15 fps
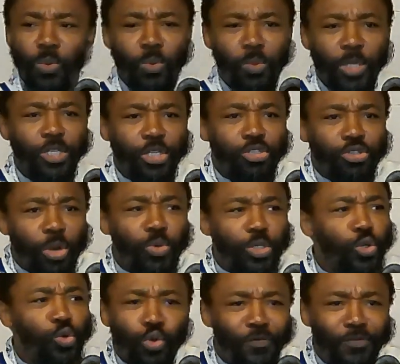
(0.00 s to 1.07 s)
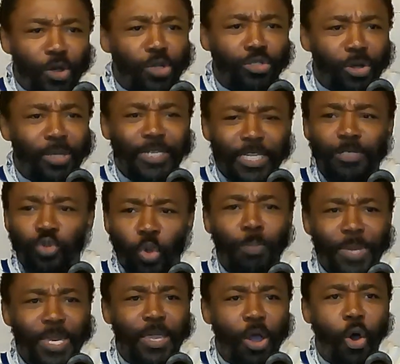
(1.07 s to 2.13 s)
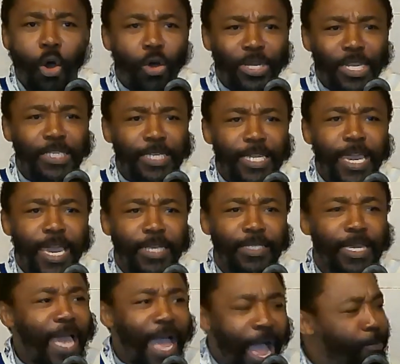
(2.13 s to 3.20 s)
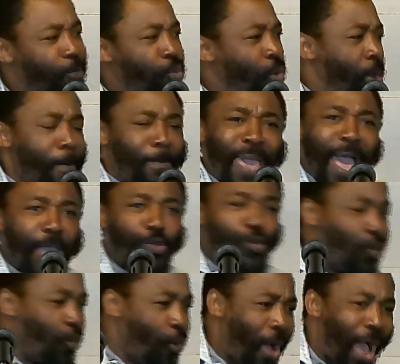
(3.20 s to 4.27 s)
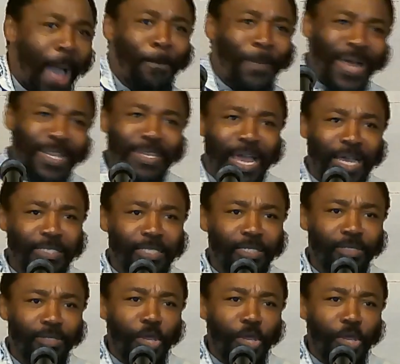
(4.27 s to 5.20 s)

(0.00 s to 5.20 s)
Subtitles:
What is wrong with you? You've not done this to me all these years. Me and you are partners.